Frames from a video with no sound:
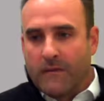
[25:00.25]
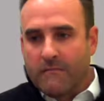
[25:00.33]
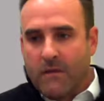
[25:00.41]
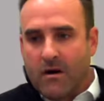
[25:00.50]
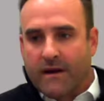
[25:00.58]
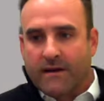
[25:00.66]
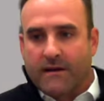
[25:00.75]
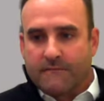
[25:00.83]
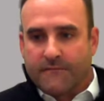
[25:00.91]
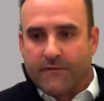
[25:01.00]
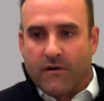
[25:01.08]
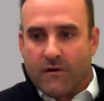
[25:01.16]
the market up
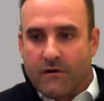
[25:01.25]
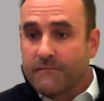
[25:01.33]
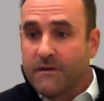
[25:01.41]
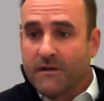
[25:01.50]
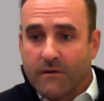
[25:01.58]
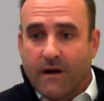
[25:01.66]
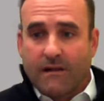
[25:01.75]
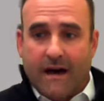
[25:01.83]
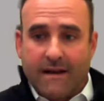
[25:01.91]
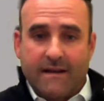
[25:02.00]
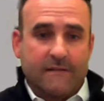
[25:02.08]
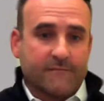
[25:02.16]
for, a
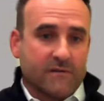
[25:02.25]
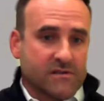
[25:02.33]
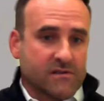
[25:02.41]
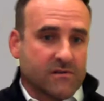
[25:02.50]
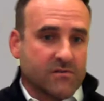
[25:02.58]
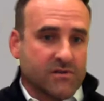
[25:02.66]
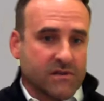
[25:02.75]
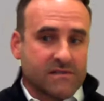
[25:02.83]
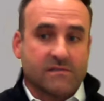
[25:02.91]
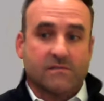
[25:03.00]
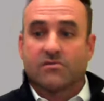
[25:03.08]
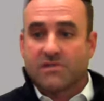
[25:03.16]
lot of different
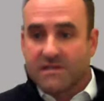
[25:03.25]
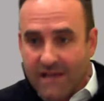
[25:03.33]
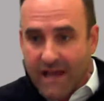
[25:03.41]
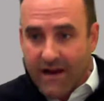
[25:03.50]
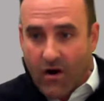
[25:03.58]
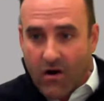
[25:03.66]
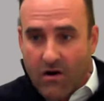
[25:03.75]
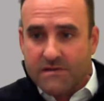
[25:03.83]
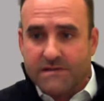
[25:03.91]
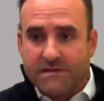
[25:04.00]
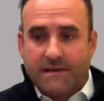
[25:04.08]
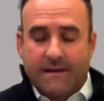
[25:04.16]
solutions like
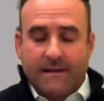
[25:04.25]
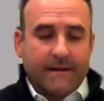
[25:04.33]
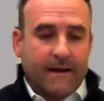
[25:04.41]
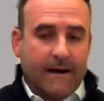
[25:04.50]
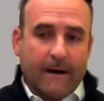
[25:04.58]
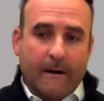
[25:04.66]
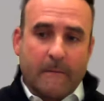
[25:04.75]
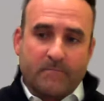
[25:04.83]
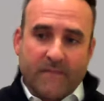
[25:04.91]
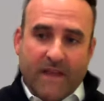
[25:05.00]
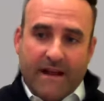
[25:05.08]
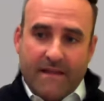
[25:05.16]
ours.
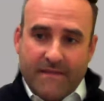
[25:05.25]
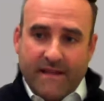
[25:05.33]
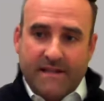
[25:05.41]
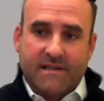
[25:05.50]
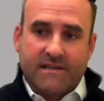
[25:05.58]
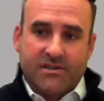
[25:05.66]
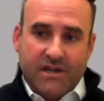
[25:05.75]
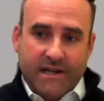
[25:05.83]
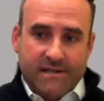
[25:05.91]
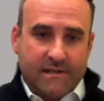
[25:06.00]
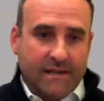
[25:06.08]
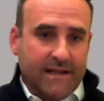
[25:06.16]
And I think it's going to
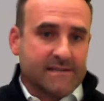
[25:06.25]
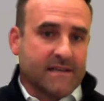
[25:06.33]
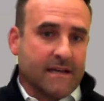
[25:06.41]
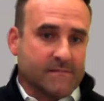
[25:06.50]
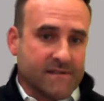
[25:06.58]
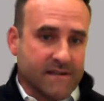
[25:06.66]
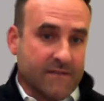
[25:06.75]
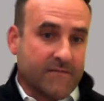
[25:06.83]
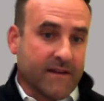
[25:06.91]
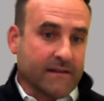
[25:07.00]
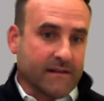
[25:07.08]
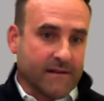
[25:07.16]
change the landscape
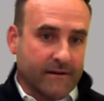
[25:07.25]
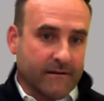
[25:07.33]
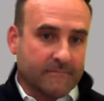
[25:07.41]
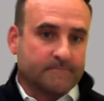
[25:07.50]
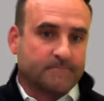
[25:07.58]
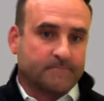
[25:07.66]
significantly here.